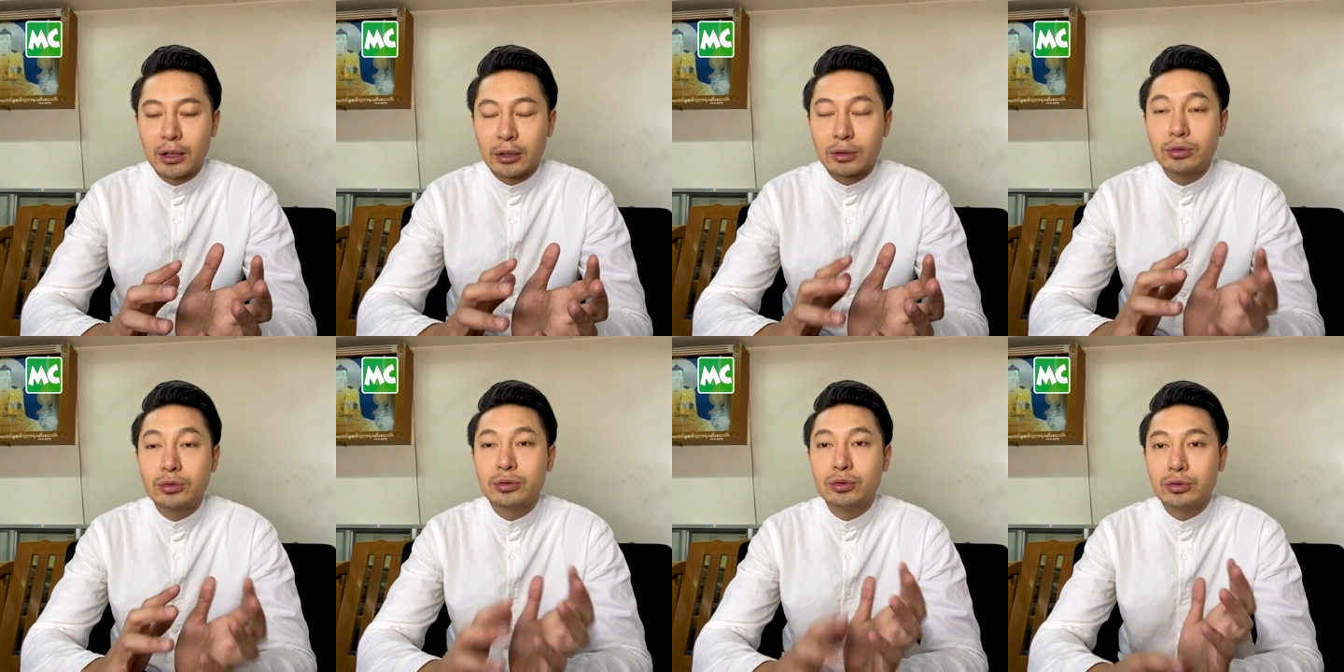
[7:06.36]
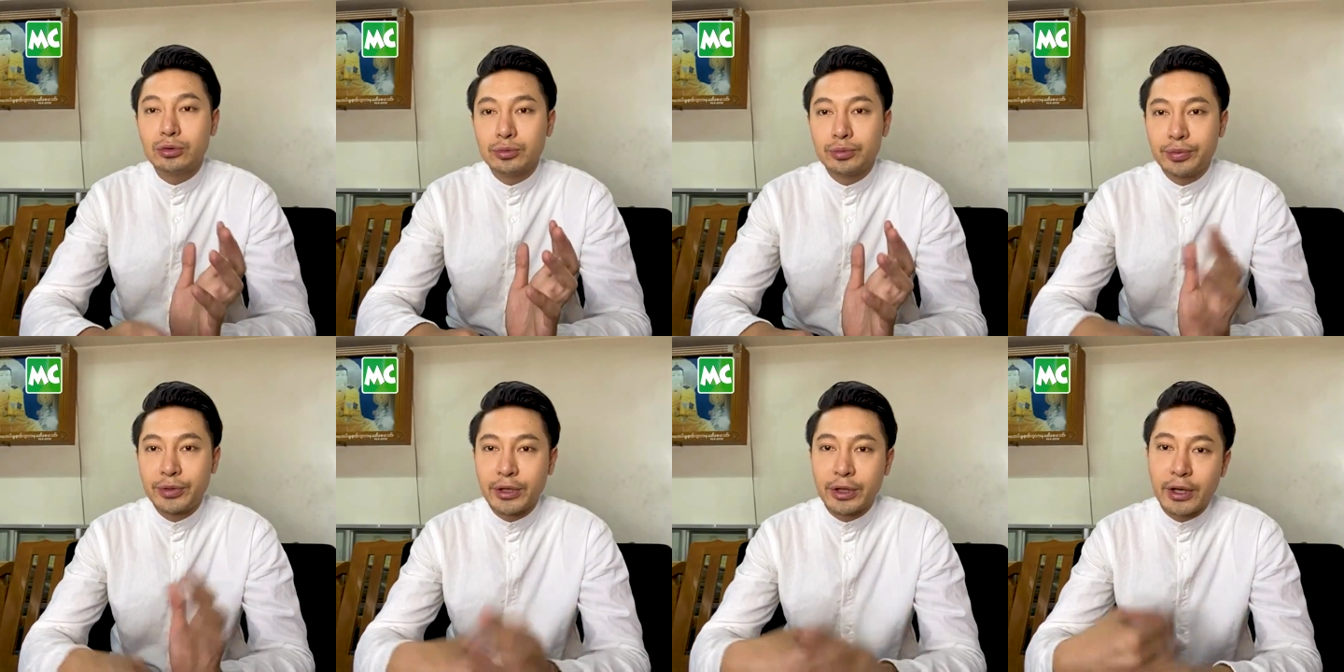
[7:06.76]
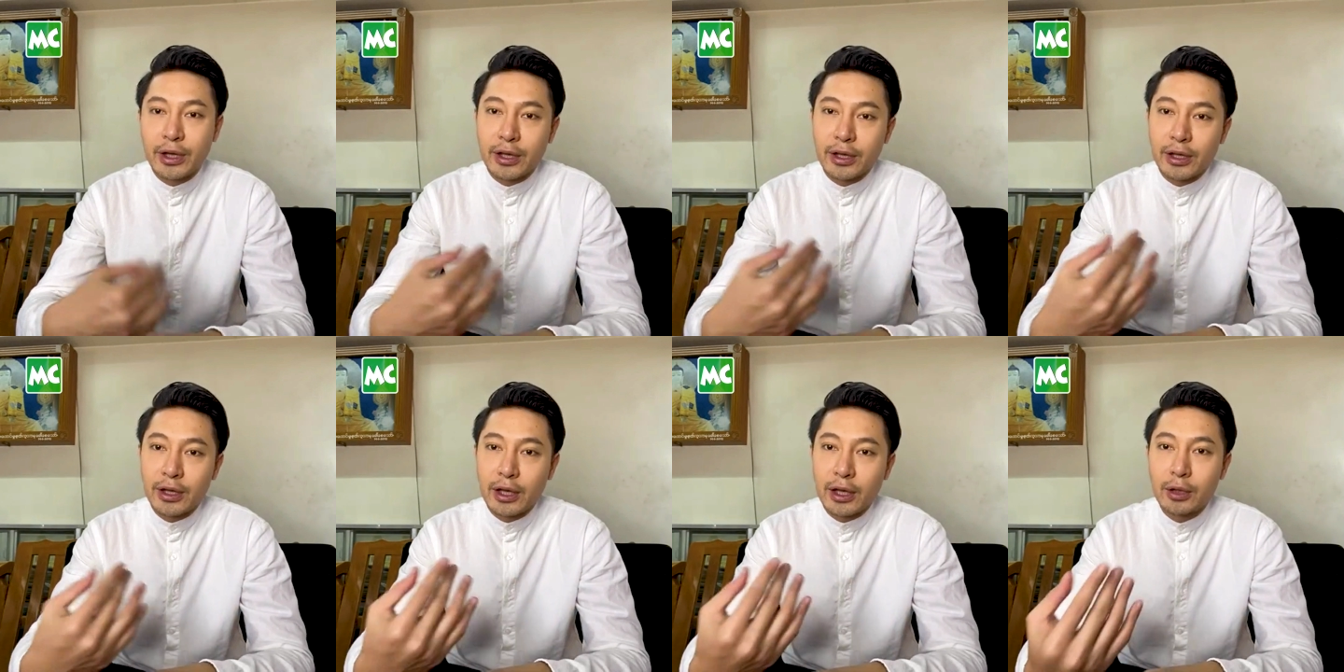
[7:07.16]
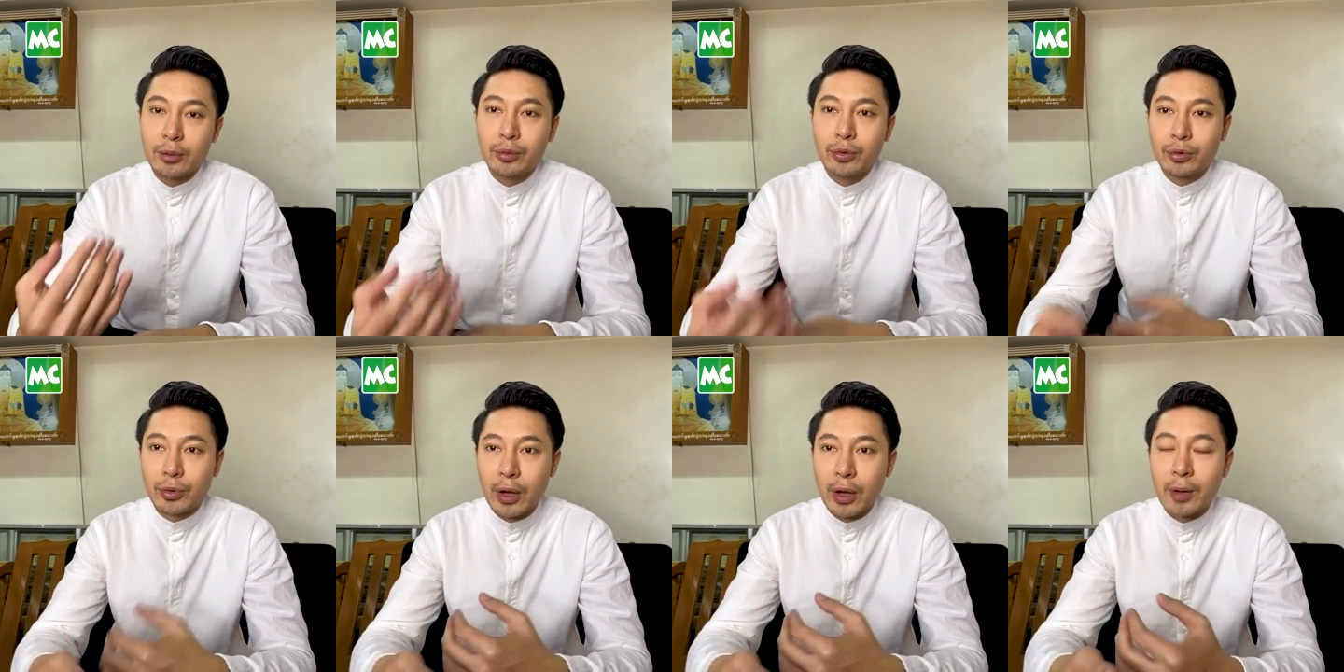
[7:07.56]
Kuku Picking,
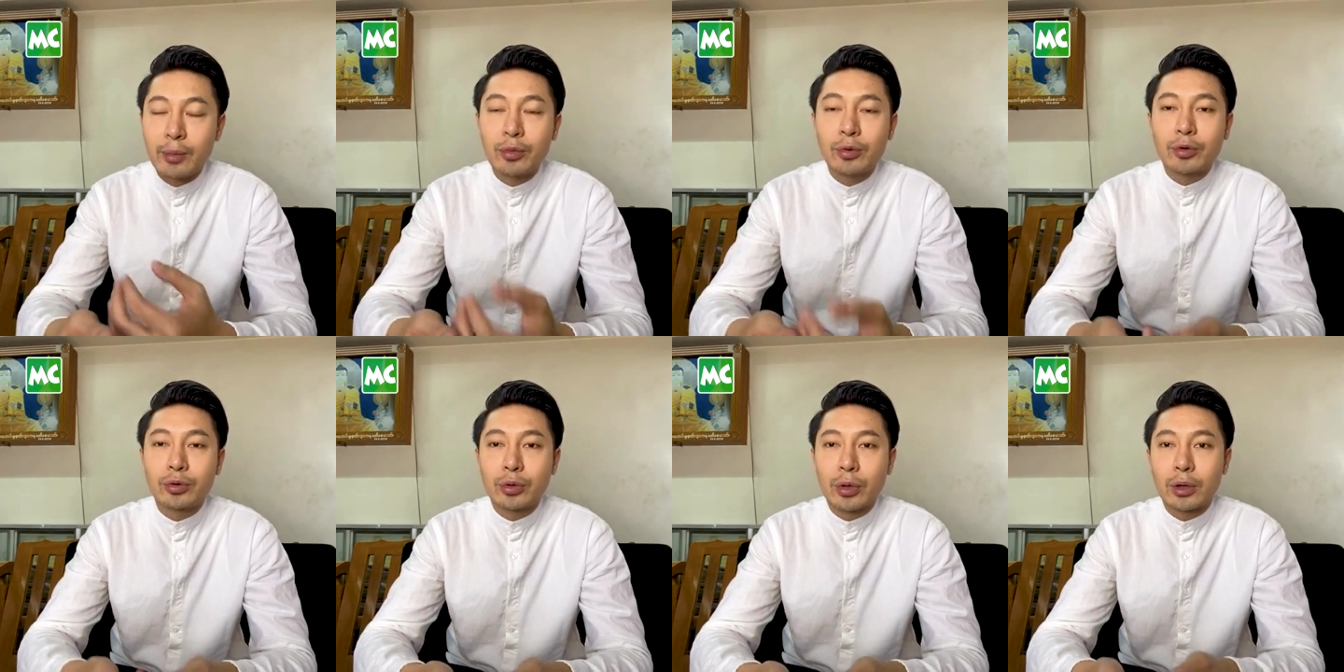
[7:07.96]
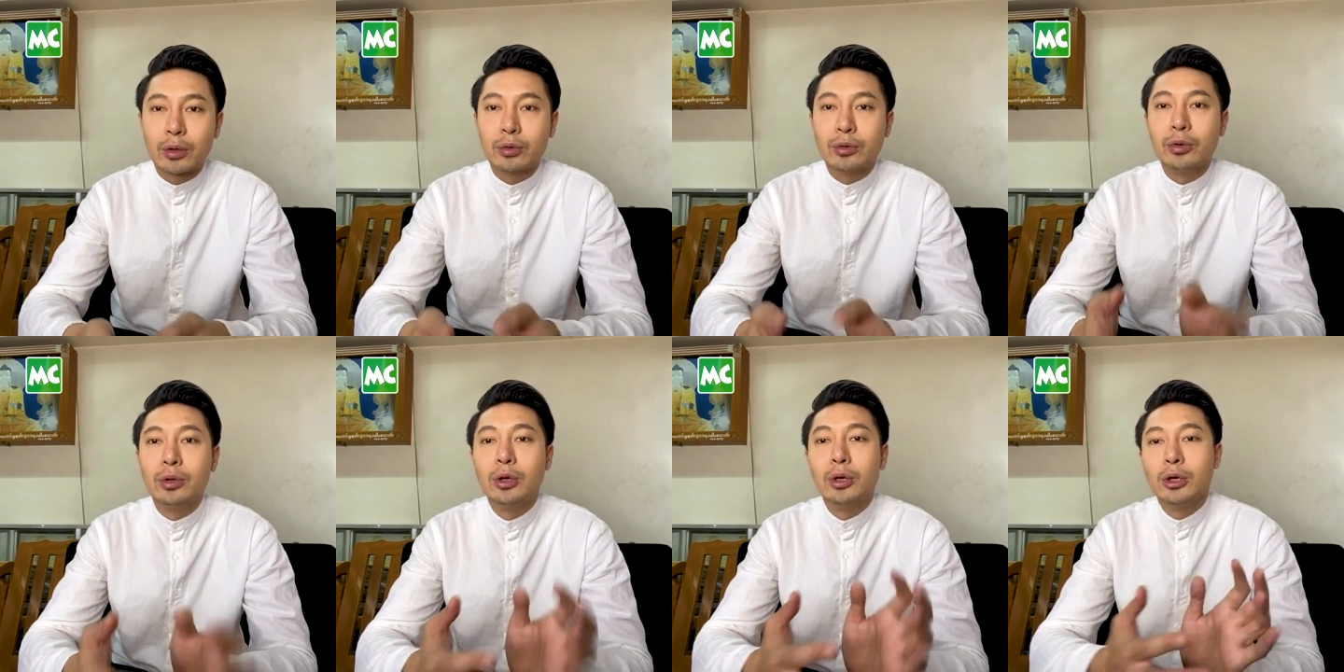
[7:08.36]
and Ramo Dogu,